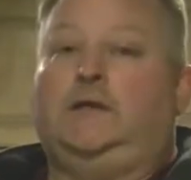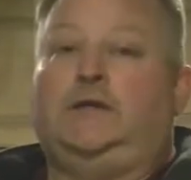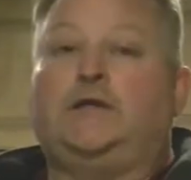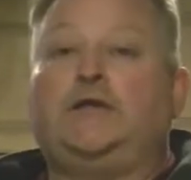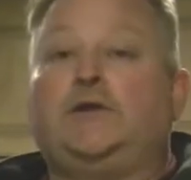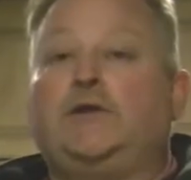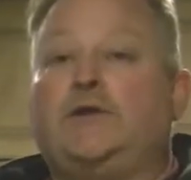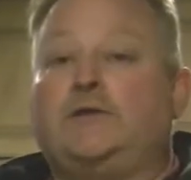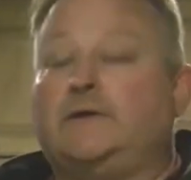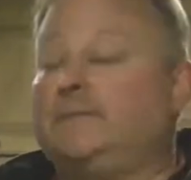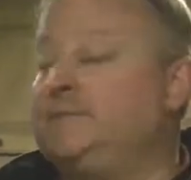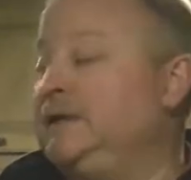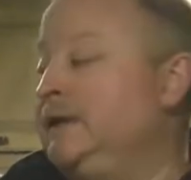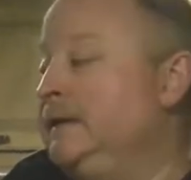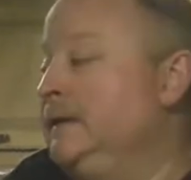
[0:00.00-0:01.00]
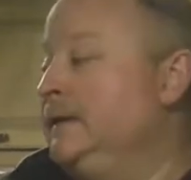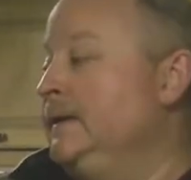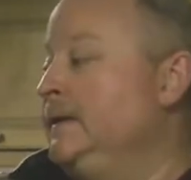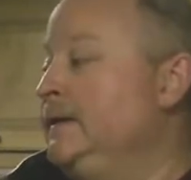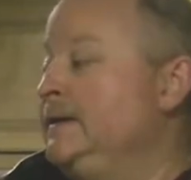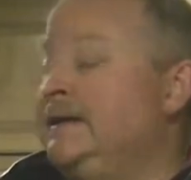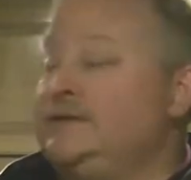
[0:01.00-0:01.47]
You know you're empty.
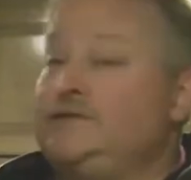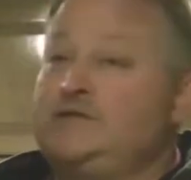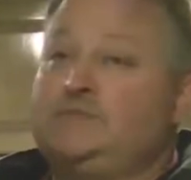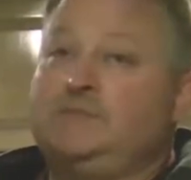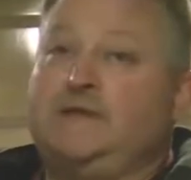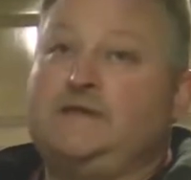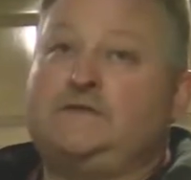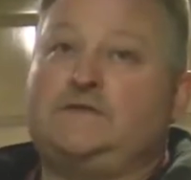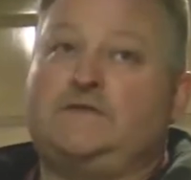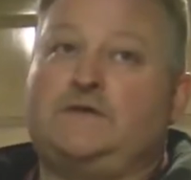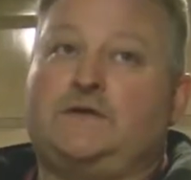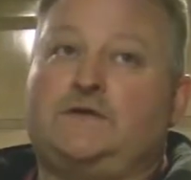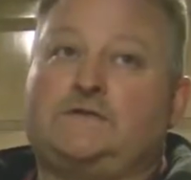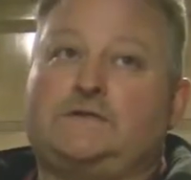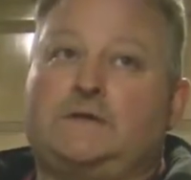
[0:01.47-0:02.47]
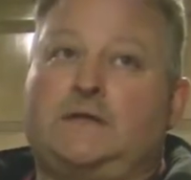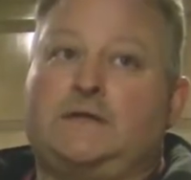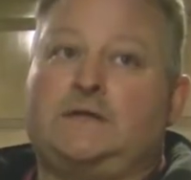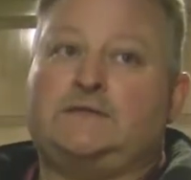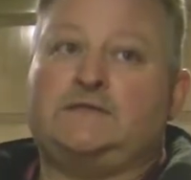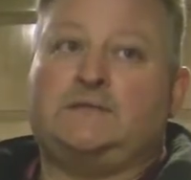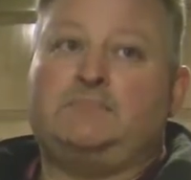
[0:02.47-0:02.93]
That just means that there's
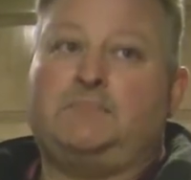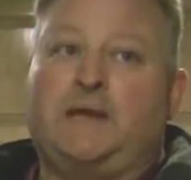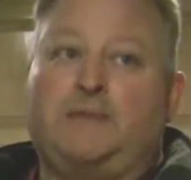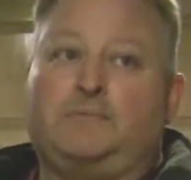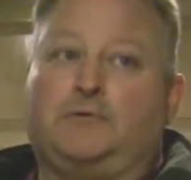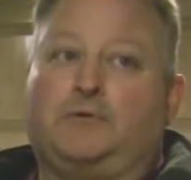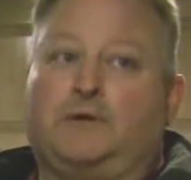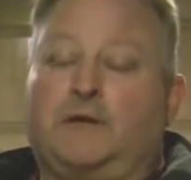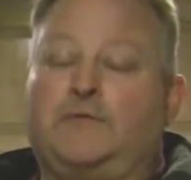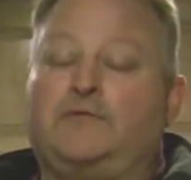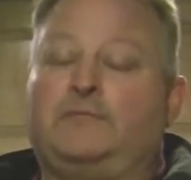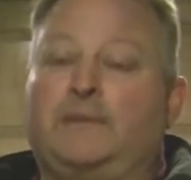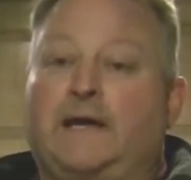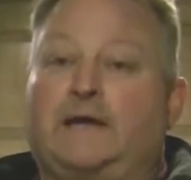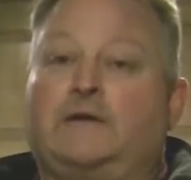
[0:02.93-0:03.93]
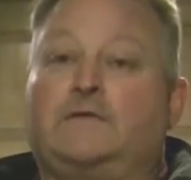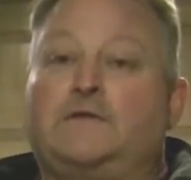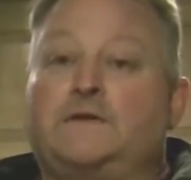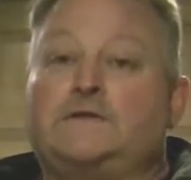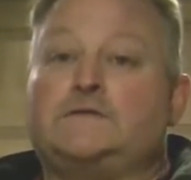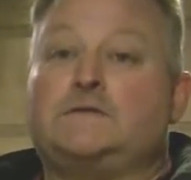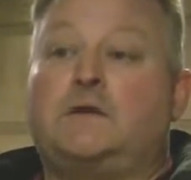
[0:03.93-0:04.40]
some paper or other matter
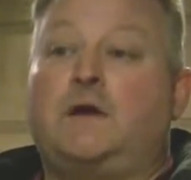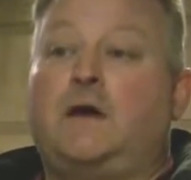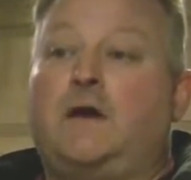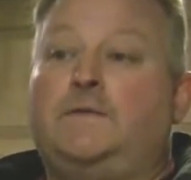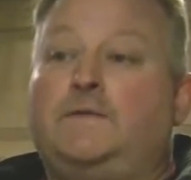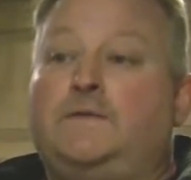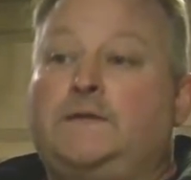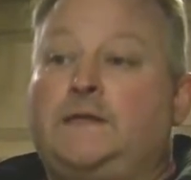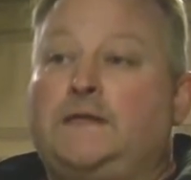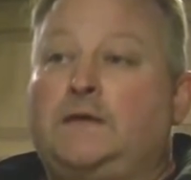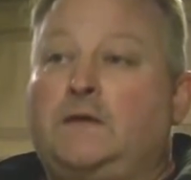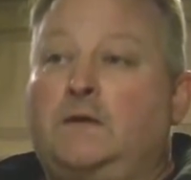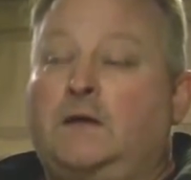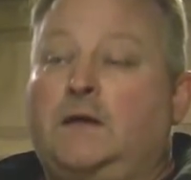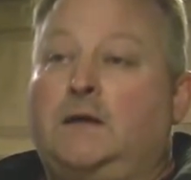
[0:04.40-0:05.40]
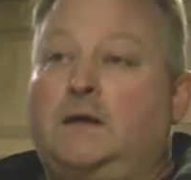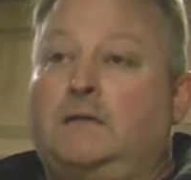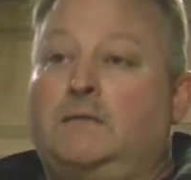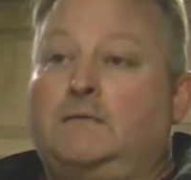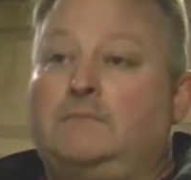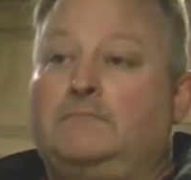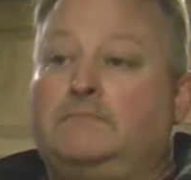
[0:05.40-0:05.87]
that's on
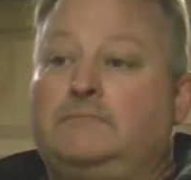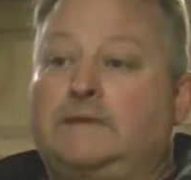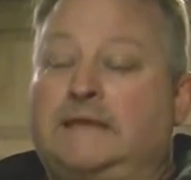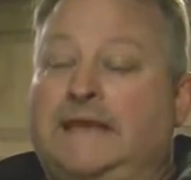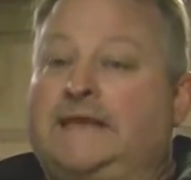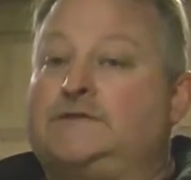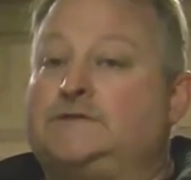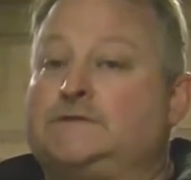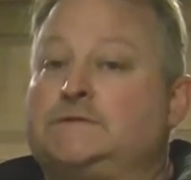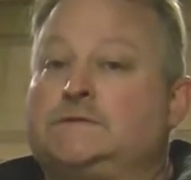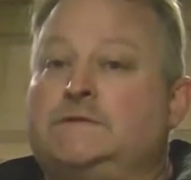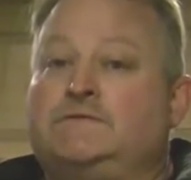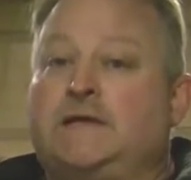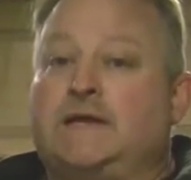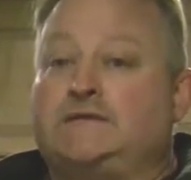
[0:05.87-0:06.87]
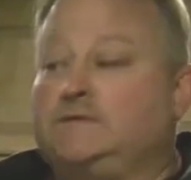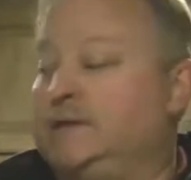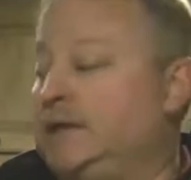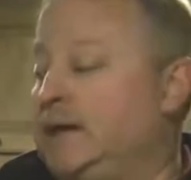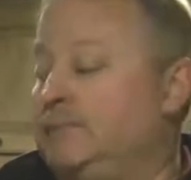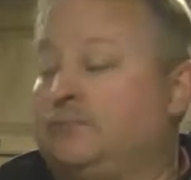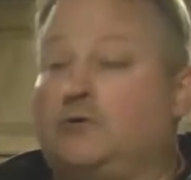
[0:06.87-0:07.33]
the gauges. You've
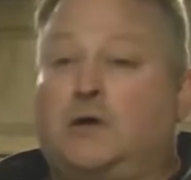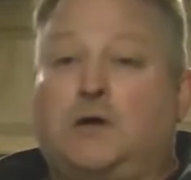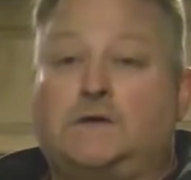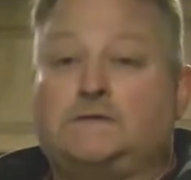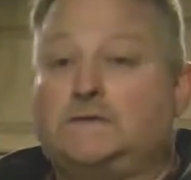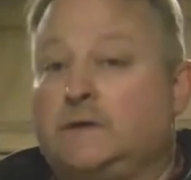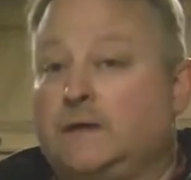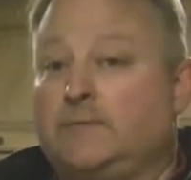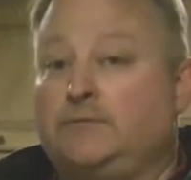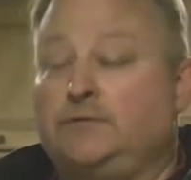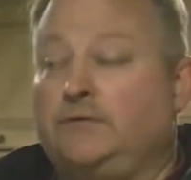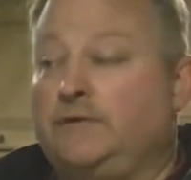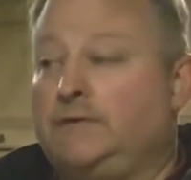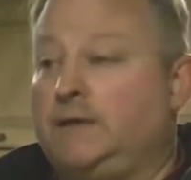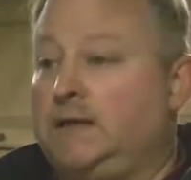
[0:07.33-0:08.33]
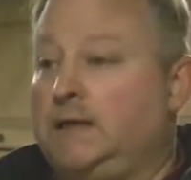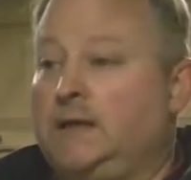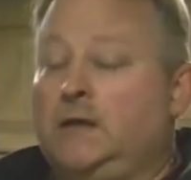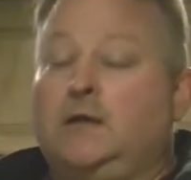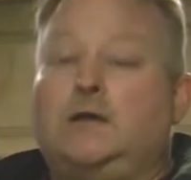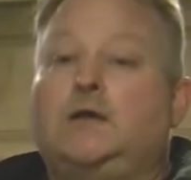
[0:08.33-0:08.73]
actually got prongs that come through the tank.